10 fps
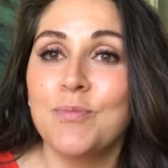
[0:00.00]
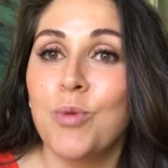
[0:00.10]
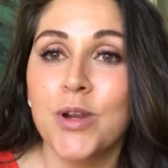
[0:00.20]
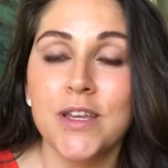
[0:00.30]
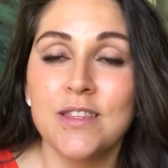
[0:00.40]

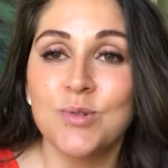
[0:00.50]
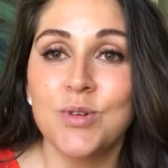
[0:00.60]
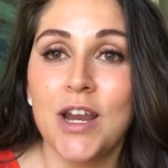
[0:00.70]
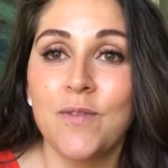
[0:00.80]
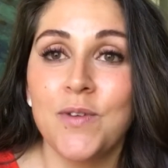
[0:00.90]
working this
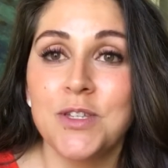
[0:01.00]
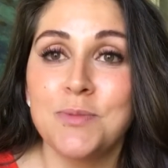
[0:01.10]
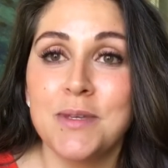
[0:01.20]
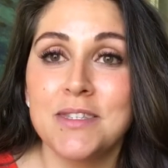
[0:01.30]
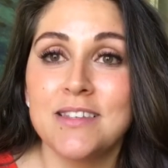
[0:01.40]
Rodan & Fields
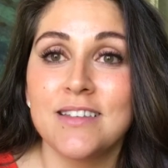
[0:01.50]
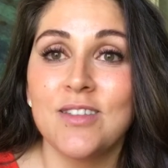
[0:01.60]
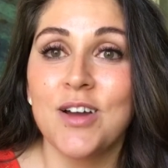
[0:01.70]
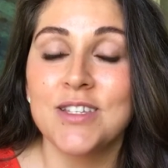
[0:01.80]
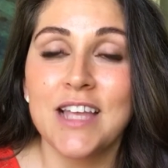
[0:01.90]
business
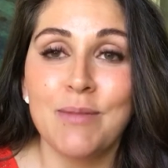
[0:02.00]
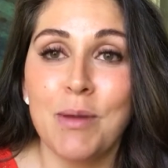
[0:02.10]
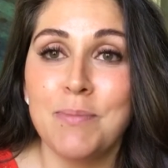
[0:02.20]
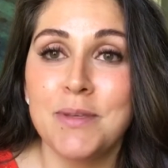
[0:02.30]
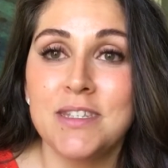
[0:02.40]
alongside
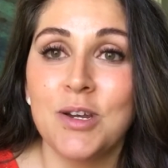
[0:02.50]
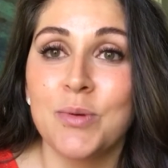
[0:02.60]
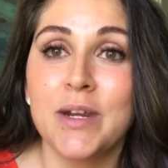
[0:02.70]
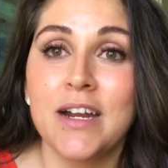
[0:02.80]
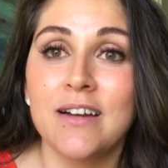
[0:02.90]
my busy
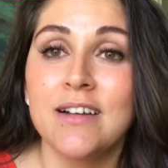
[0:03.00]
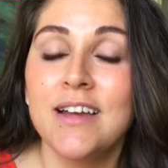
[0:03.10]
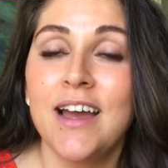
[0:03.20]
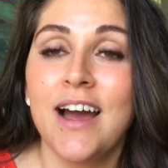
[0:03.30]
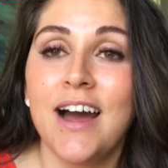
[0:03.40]
career
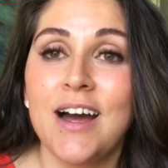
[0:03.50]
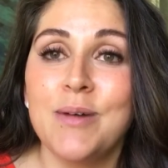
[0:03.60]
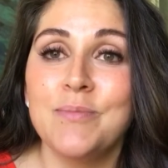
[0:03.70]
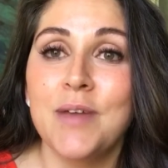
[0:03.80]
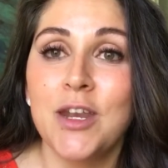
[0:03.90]

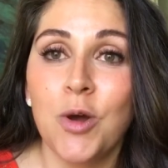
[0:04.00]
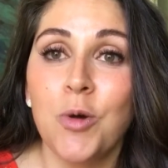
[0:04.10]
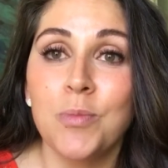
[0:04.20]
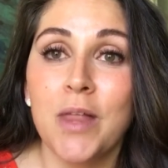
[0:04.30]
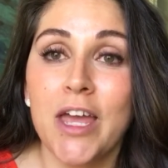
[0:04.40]
and
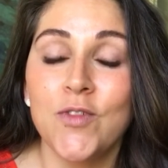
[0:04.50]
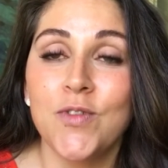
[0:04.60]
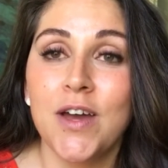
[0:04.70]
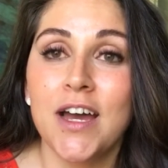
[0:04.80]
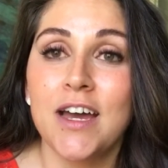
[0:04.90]
home
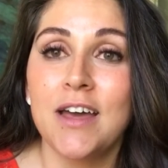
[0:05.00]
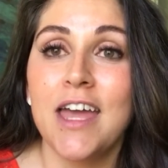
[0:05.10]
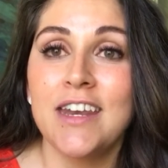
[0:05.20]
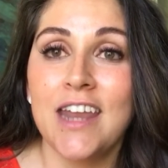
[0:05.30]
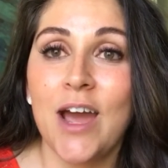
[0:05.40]
life,
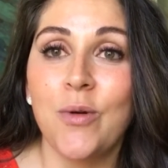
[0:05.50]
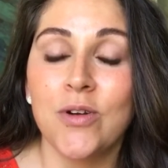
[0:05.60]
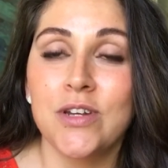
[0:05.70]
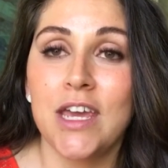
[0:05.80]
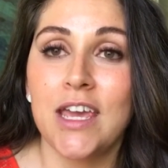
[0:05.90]
and now
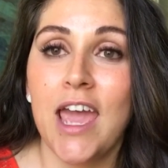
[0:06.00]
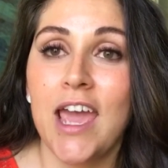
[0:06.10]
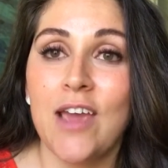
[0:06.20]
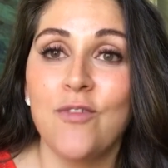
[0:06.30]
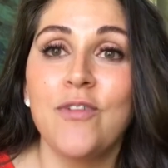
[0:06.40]
earning
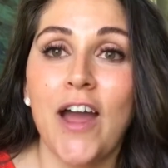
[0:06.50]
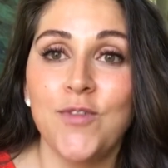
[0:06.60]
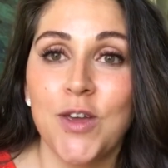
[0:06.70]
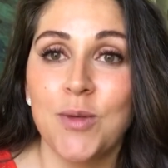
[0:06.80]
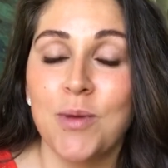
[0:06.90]
a
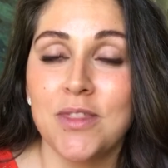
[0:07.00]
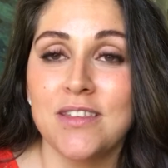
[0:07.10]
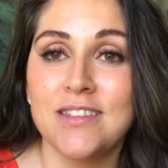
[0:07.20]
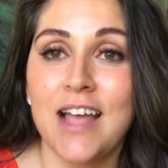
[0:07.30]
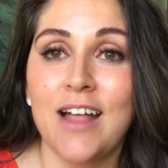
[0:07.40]
5-figure
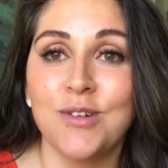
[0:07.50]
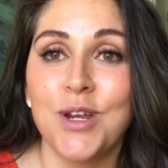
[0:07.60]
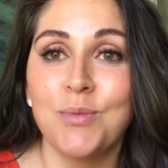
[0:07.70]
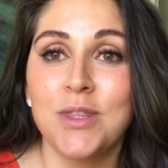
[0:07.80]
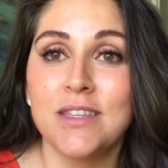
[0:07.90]
monthly
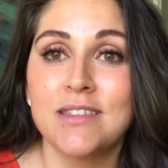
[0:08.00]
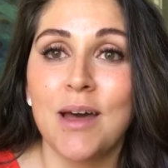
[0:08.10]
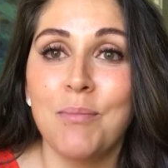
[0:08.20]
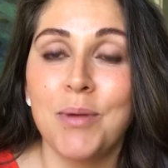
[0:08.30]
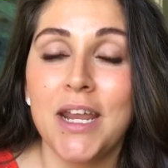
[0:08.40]
salary with this
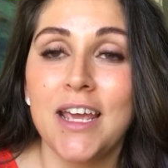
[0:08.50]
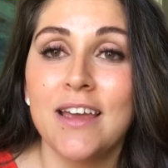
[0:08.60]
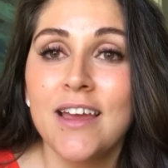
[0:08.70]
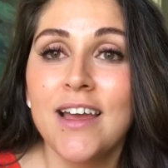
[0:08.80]
company.